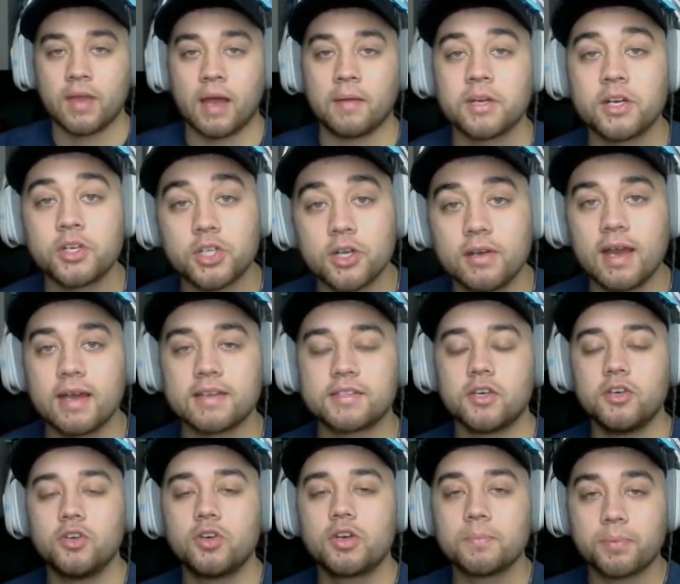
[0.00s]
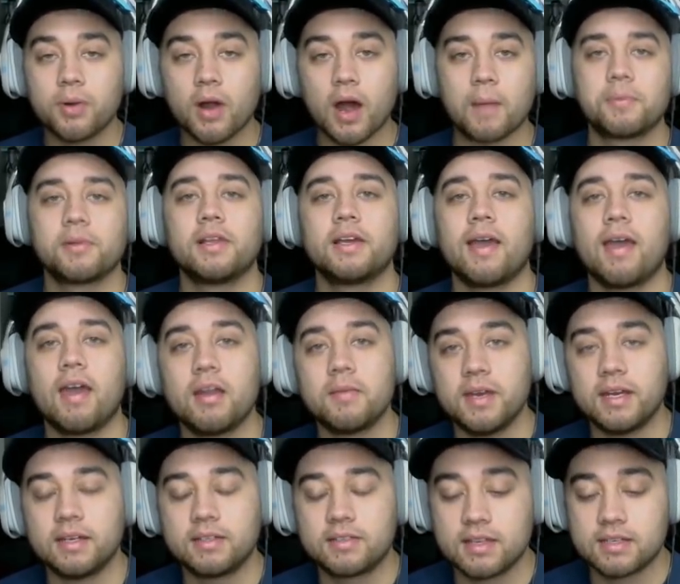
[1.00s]
I'm going to show you guys how you can properly
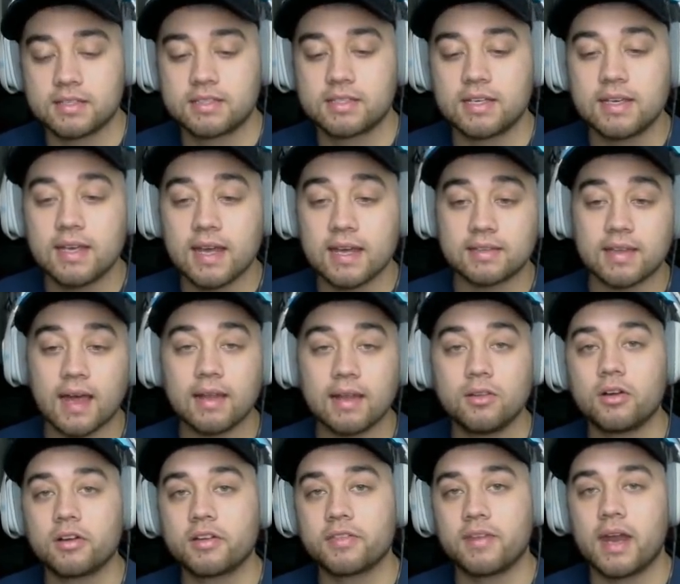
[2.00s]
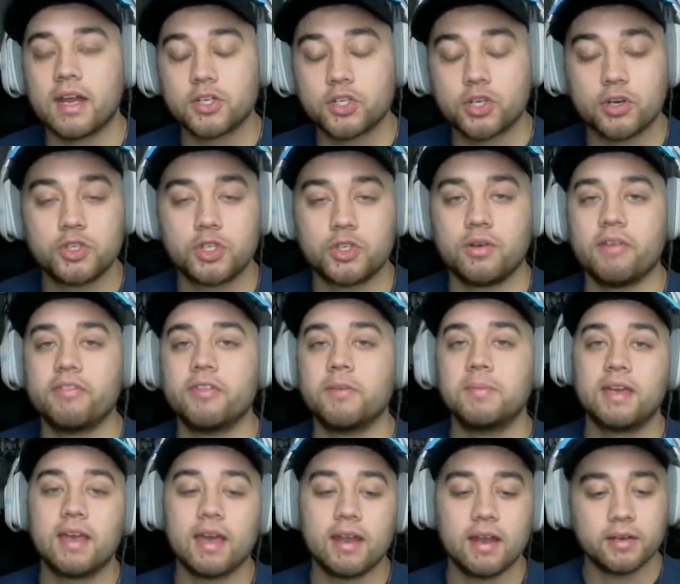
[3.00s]
animate this to get that look that I showed you in the
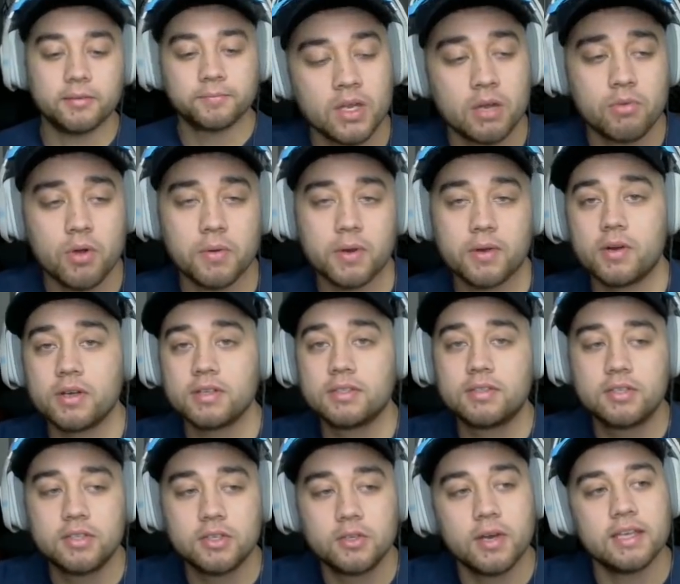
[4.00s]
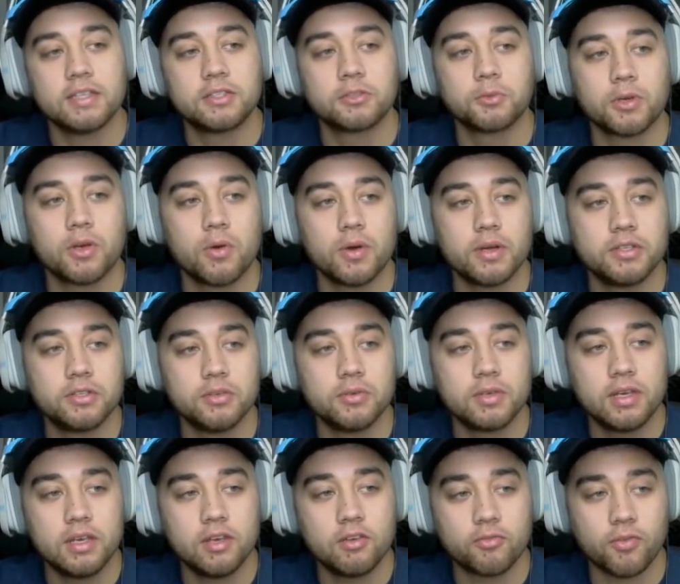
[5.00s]
beginning. What we're going to do is we're going to
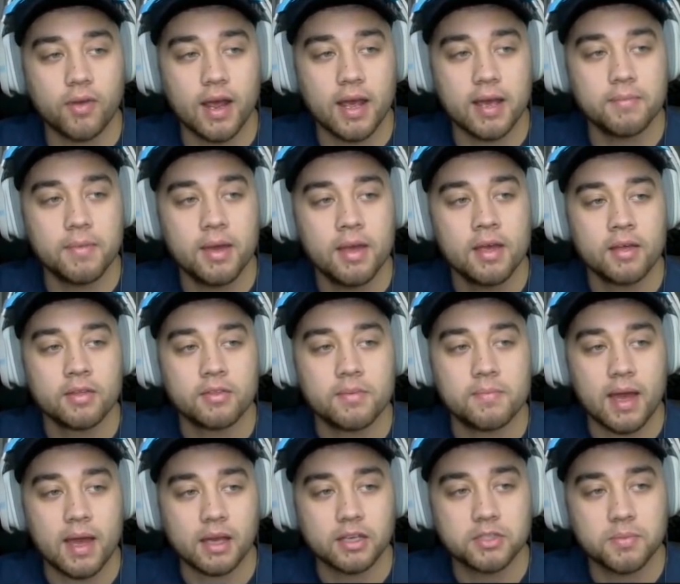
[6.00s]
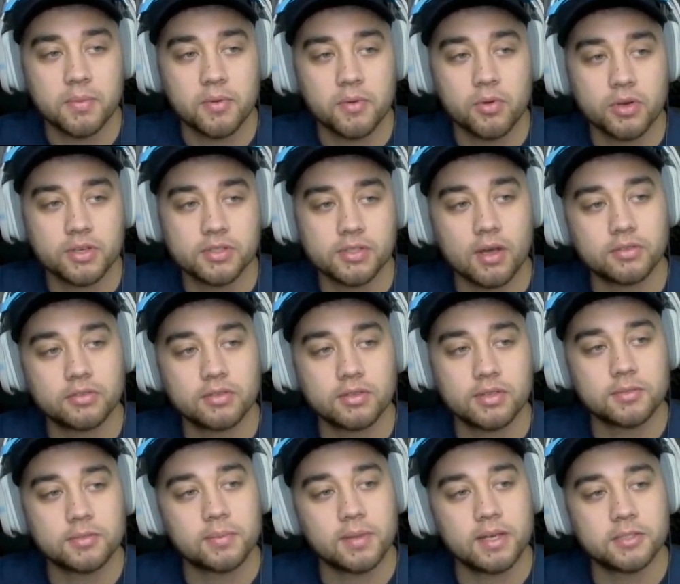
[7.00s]
keyframe the maximum horizontal
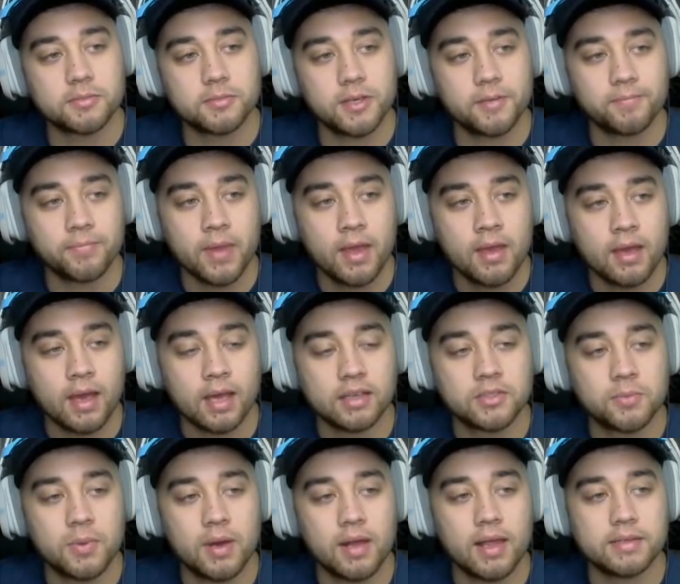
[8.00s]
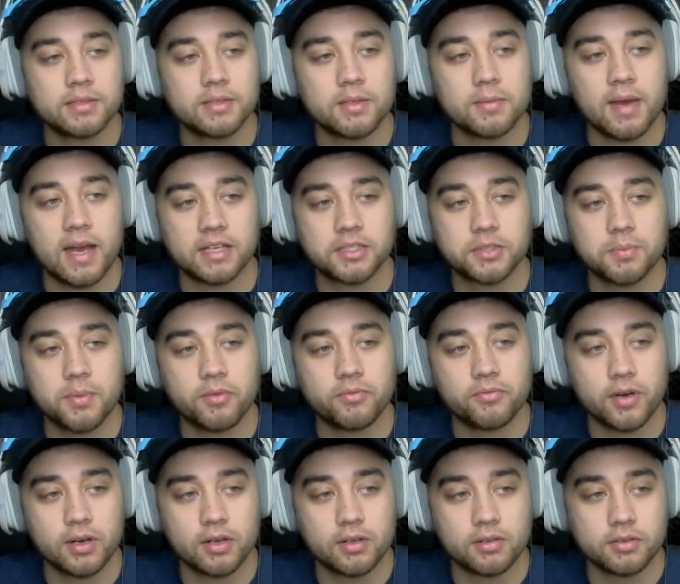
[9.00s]
displacement as well as the maximum
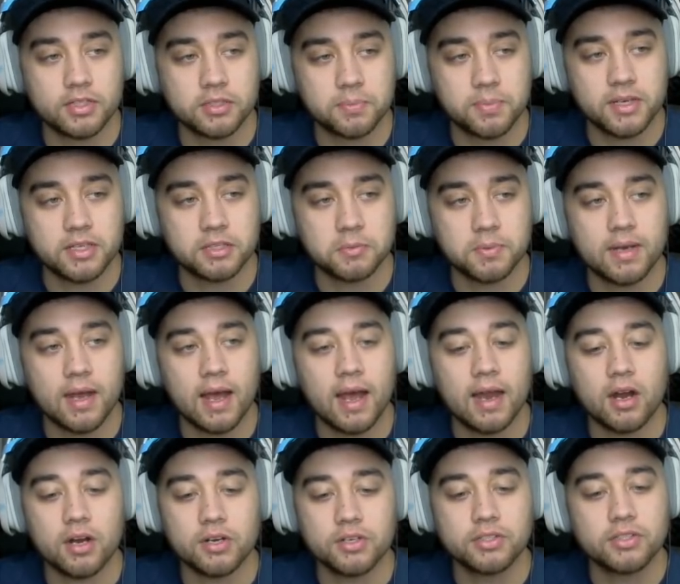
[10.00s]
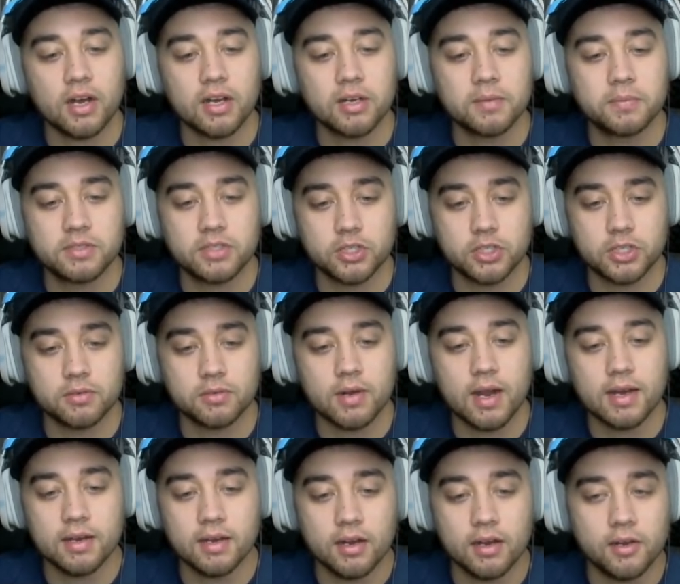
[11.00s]
vertical displacement at our starting position
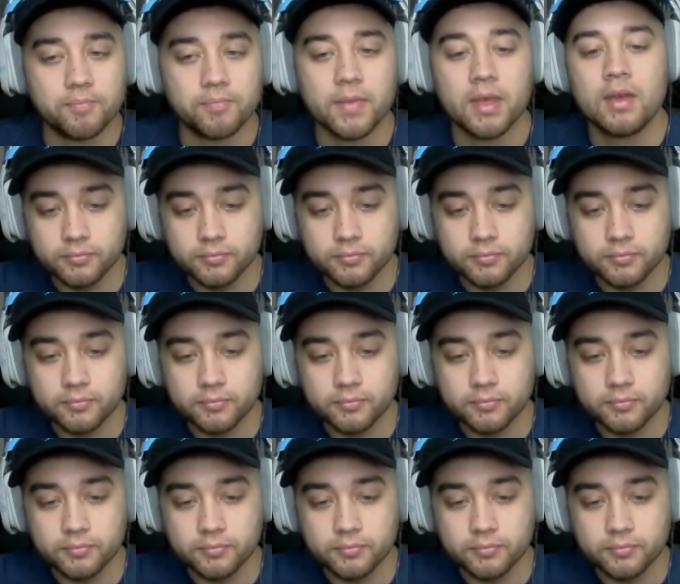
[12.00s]
right here.